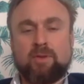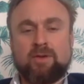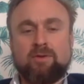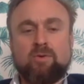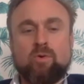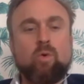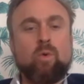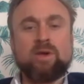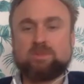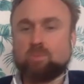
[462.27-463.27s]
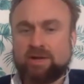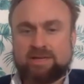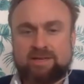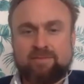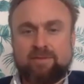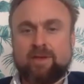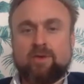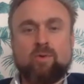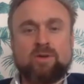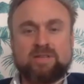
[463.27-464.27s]
Are you always wanting something? Are you
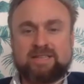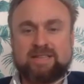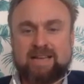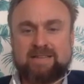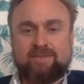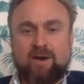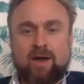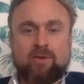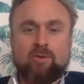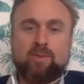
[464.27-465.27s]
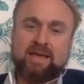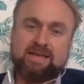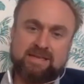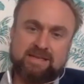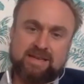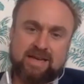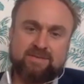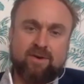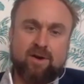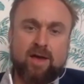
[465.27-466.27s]
always unsatisfied? Are you a bit easily
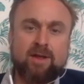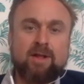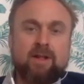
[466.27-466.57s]
satisfied?